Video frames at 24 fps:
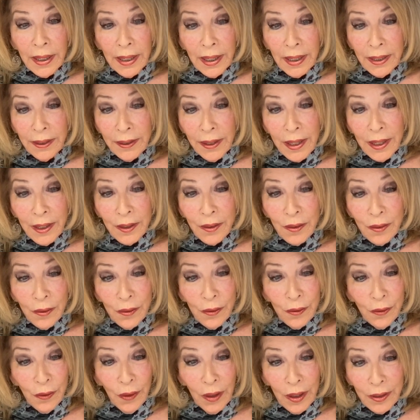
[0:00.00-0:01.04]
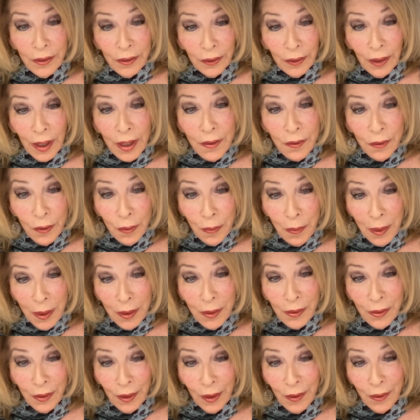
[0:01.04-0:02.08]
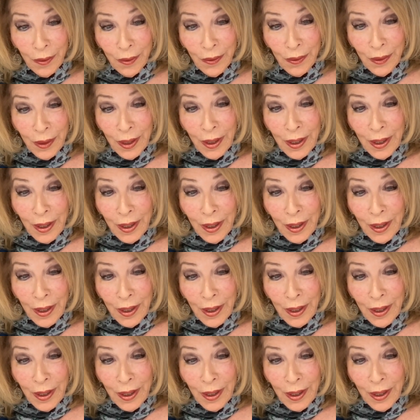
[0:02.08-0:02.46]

and then find a life for myself.